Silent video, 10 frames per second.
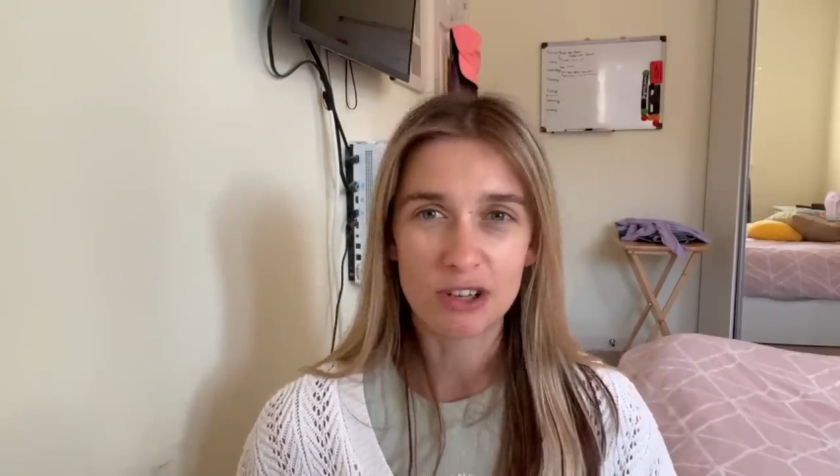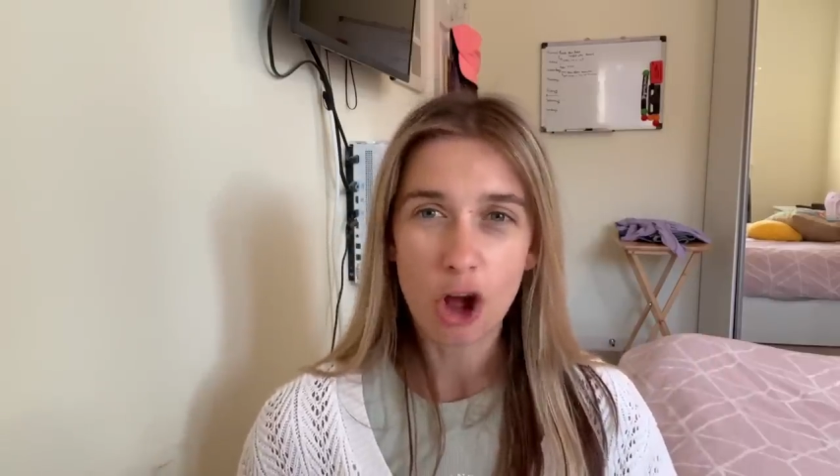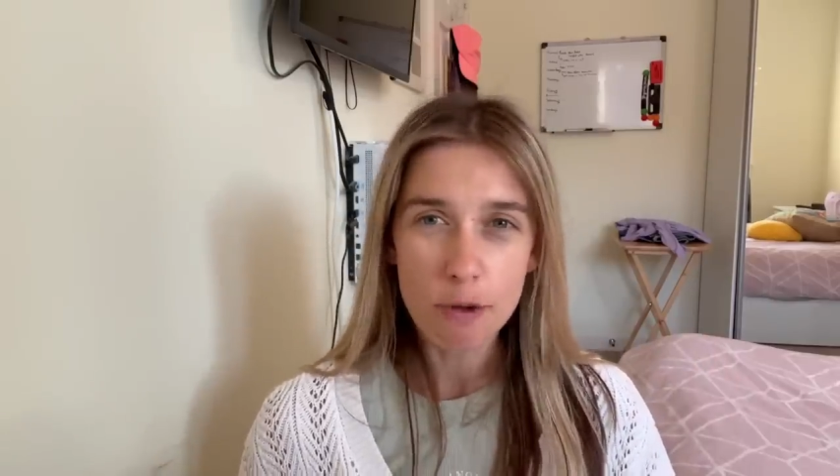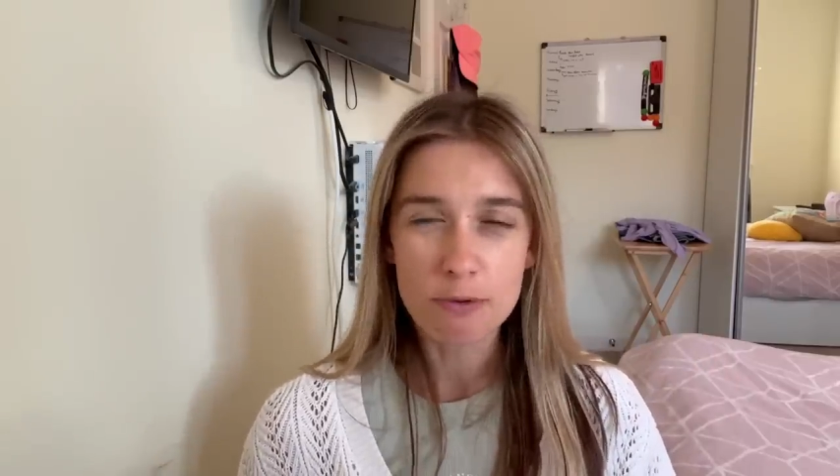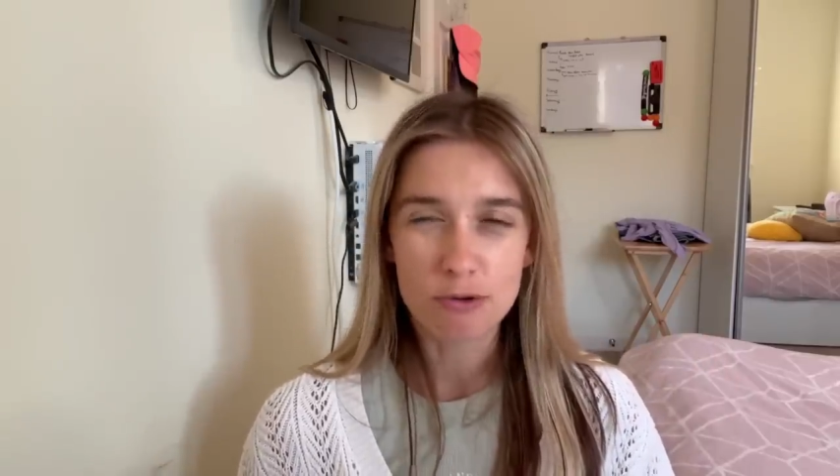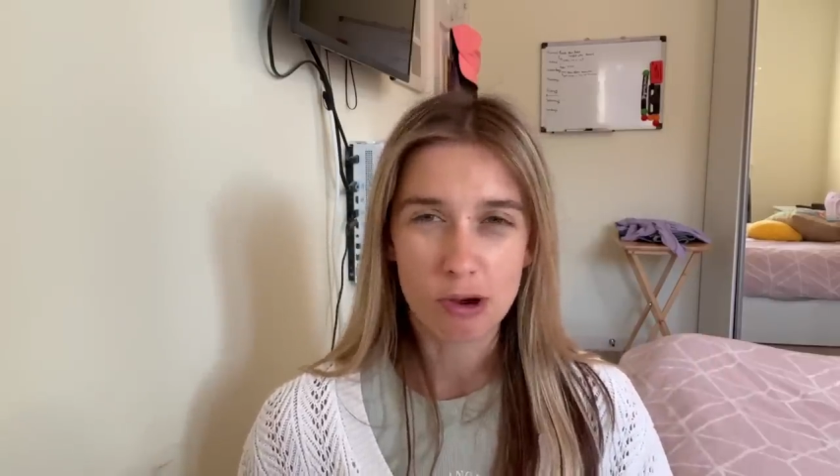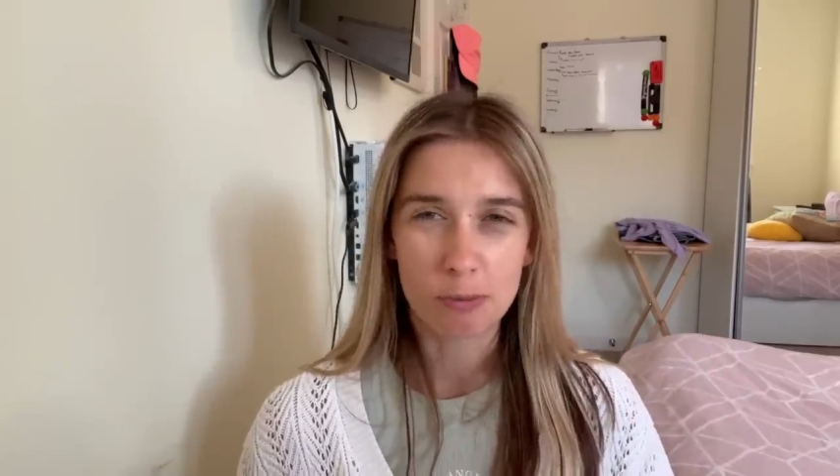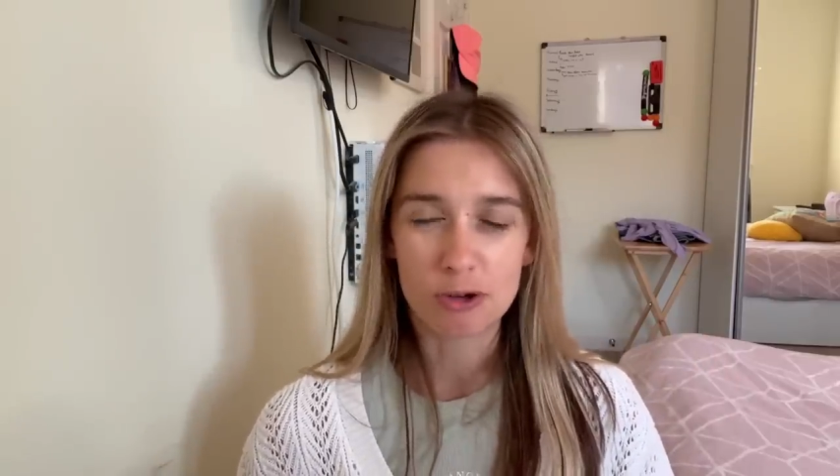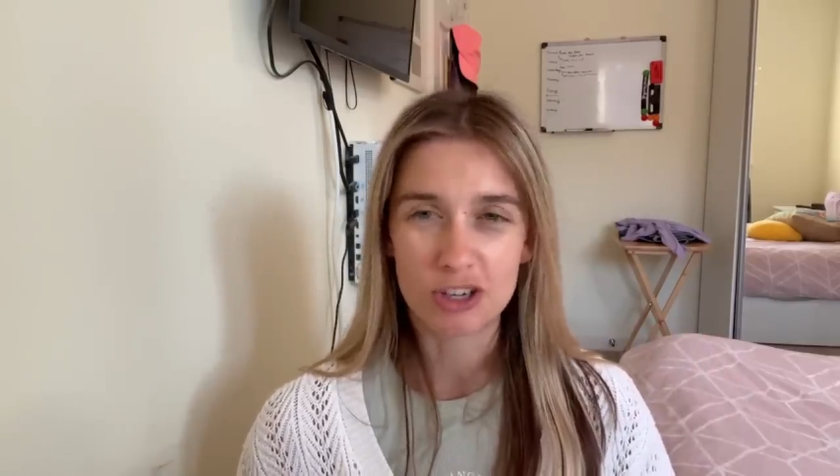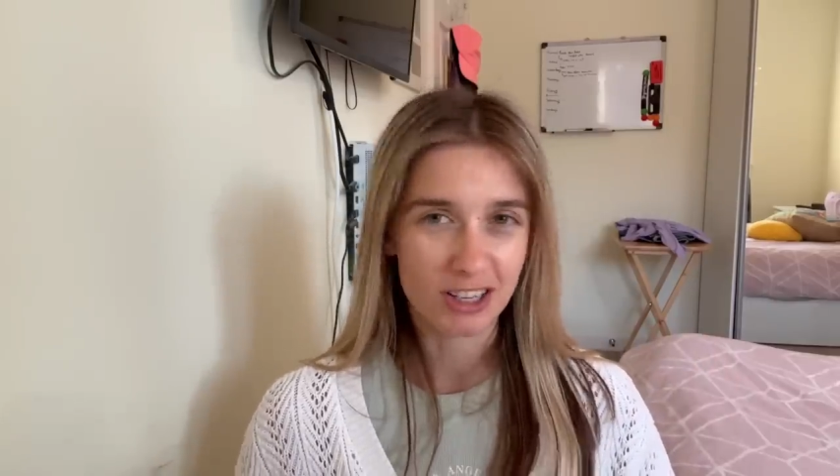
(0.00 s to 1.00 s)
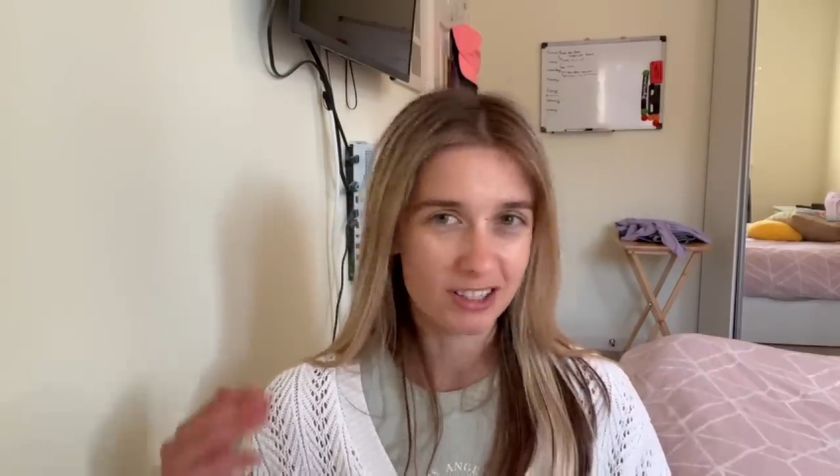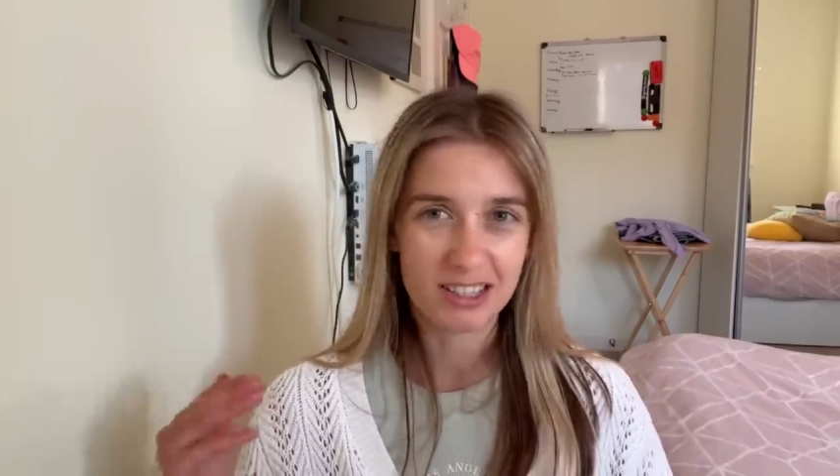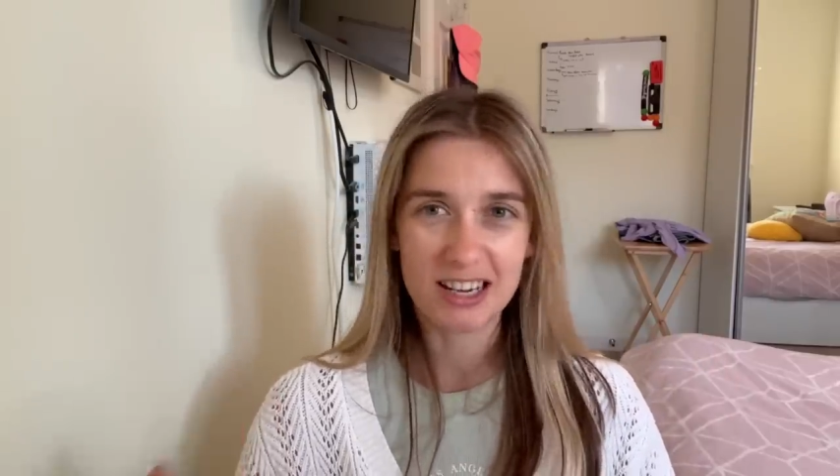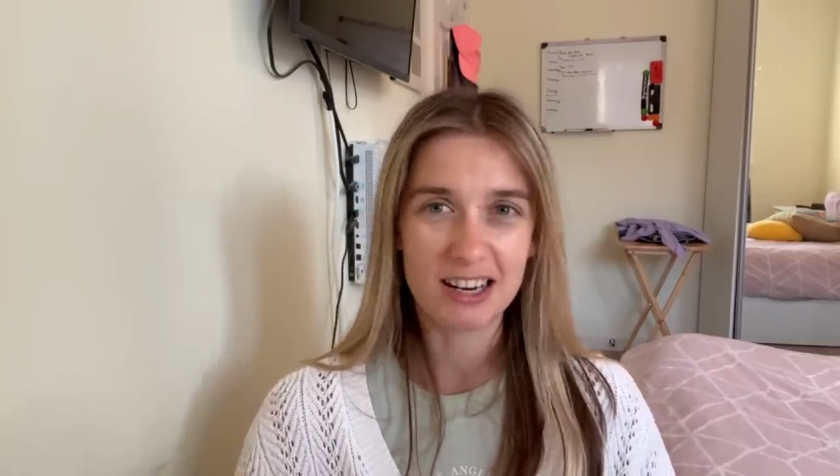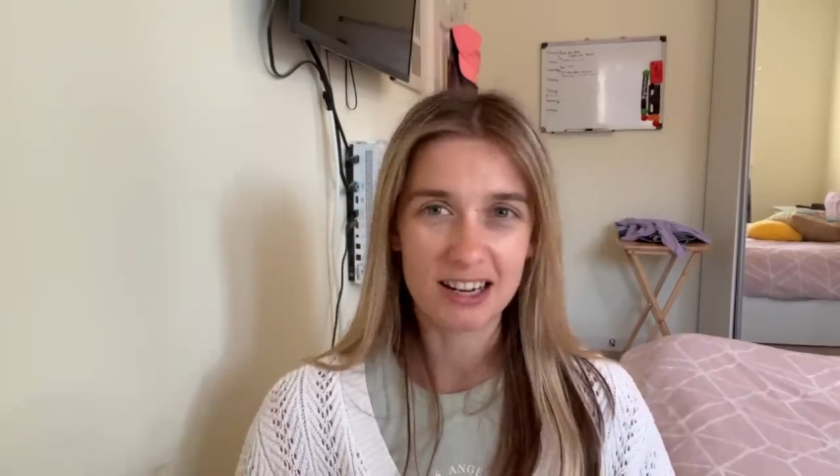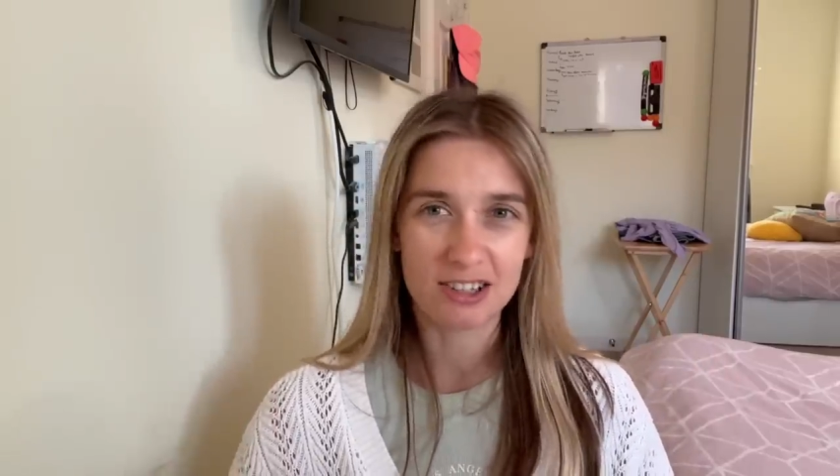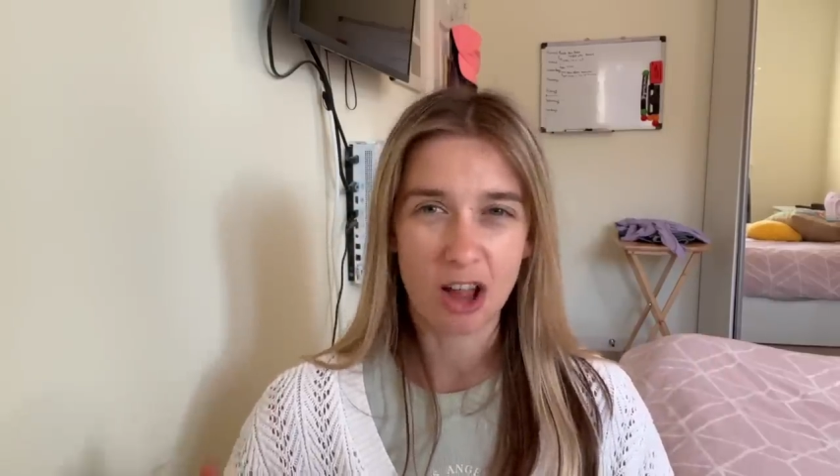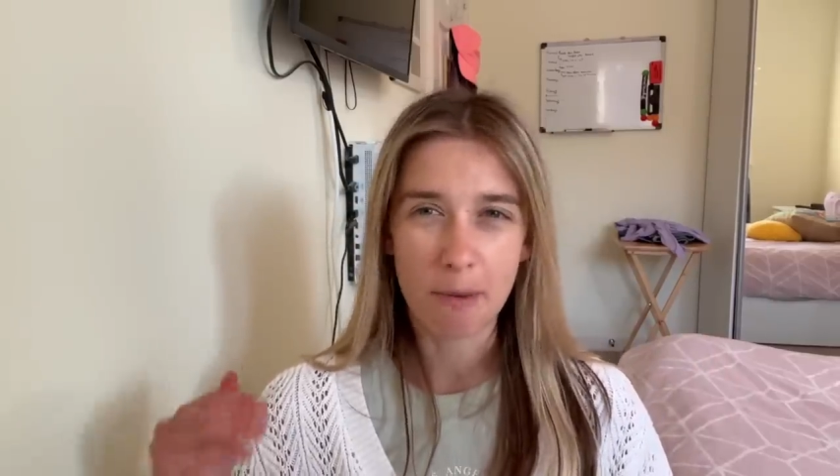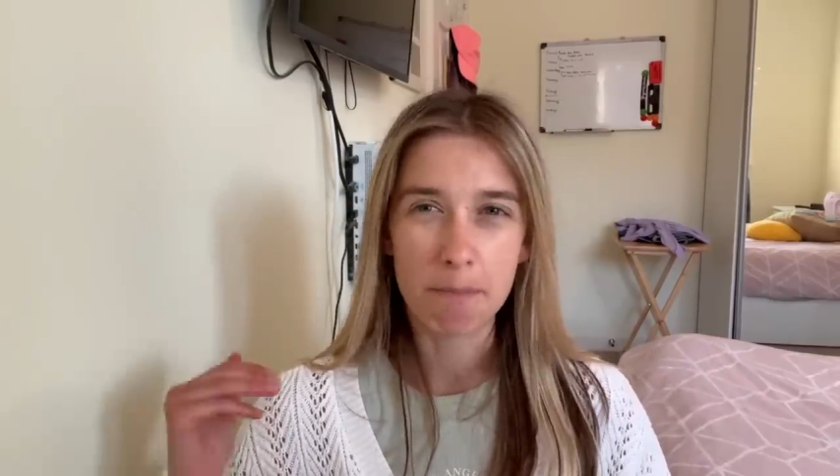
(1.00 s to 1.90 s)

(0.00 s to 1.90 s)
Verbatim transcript: I hope you enjoyed watching. See you next time.